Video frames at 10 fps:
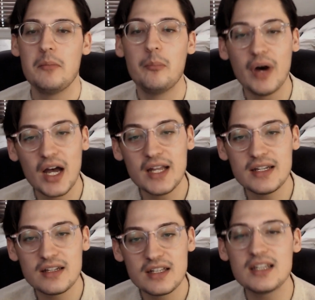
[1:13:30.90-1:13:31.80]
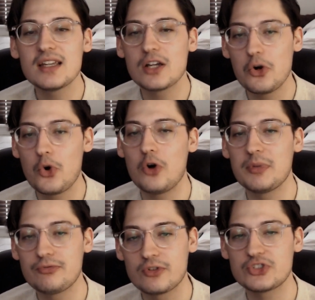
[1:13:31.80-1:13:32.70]
But he can go home
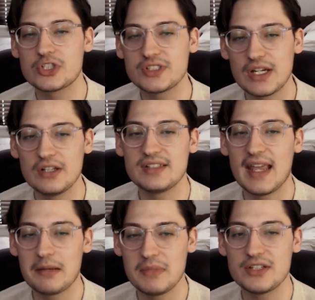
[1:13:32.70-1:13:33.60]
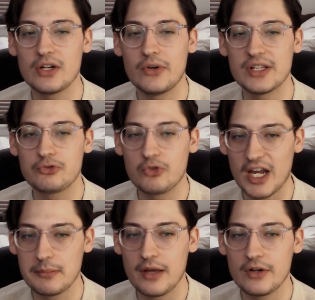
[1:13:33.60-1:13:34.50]
and for sure tell his aunt Mito and his
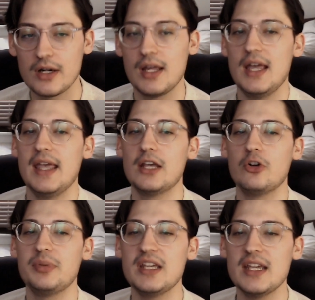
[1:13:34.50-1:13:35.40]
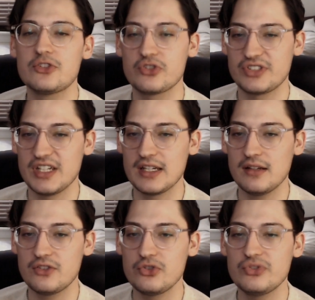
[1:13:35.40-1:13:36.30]
grandmother. It'll be
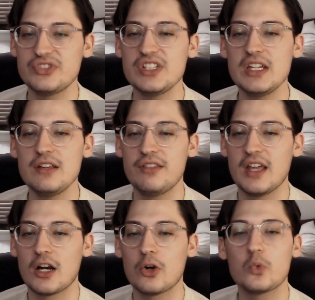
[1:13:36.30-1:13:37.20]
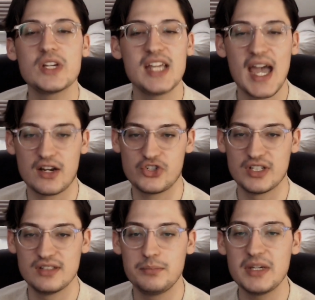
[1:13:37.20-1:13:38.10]
interesting to see their
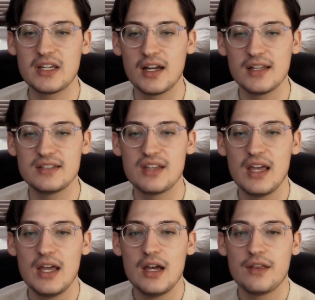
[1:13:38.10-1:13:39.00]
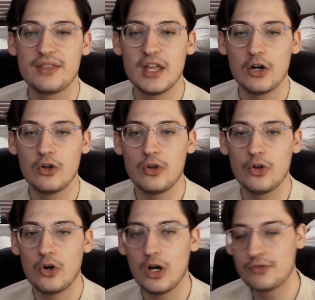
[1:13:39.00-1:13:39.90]
reactions because they'll
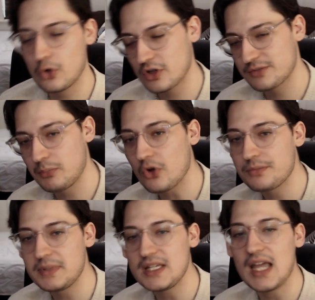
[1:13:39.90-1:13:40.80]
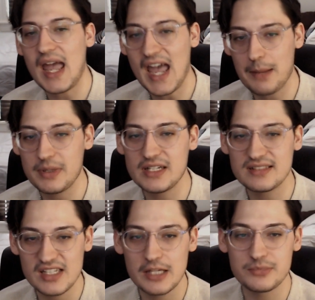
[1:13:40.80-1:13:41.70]
of course both be happy to
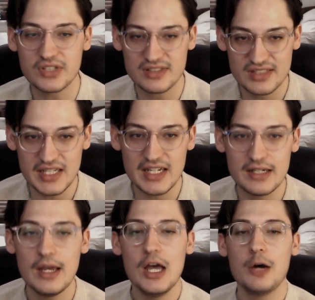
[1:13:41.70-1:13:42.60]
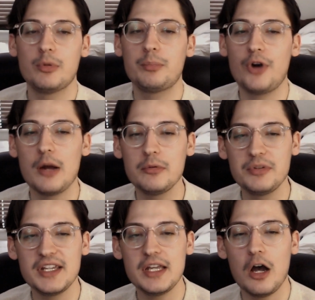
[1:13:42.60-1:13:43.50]
see him succeed, but
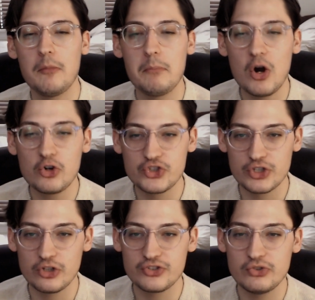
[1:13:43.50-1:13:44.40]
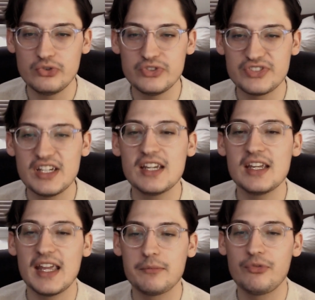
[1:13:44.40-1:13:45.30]
probably emotional to seeing
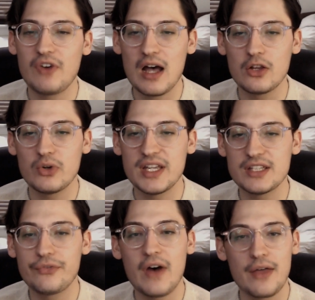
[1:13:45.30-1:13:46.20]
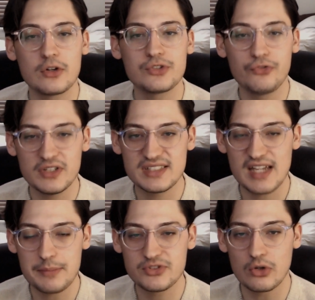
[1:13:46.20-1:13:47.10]
him follow his father's
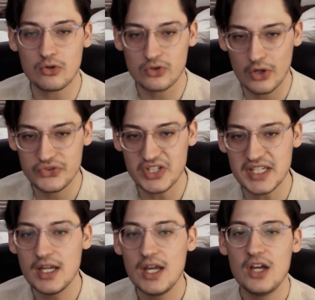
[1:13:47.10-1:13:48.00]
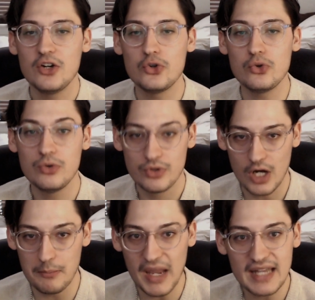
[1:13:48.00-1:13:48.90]
footsteps so closely, who
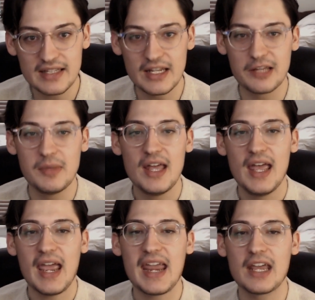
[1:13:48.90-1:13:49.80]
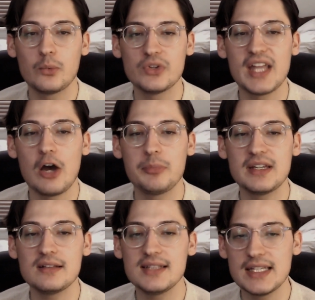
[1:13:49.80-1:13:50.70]
abandoned him and will now be
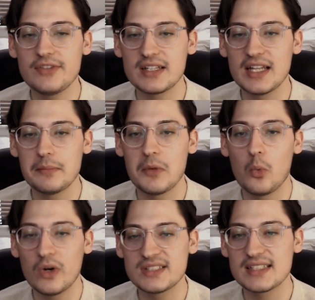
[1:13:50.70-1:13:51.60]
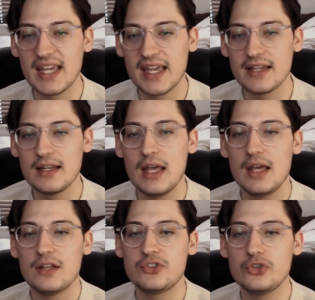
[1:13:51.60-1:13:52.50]
leaving them once again
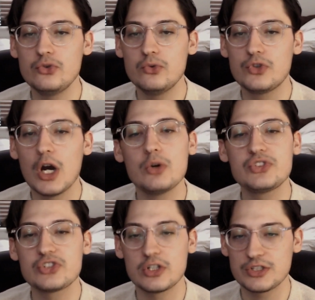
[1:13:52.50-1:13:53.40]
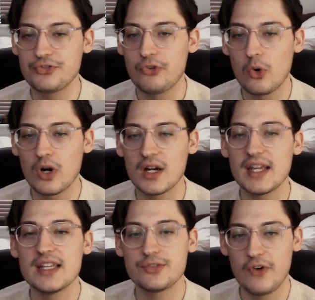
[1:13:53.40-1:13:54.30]
to go search for
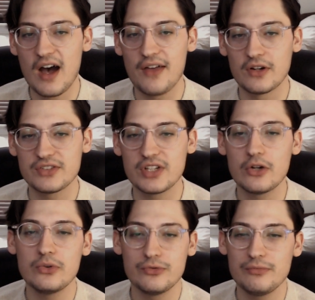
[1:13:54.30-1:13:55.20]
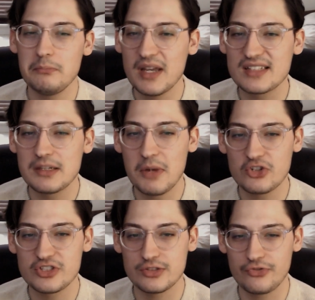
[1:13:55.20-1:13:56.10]
his father. So mixed
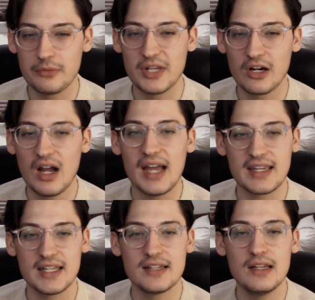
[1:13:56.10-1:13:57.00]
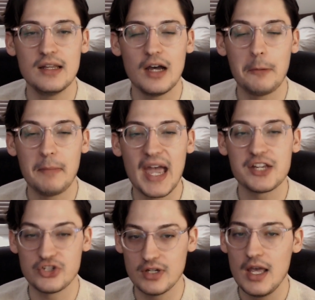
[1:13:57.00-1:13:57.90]
emotions from there I can imagine.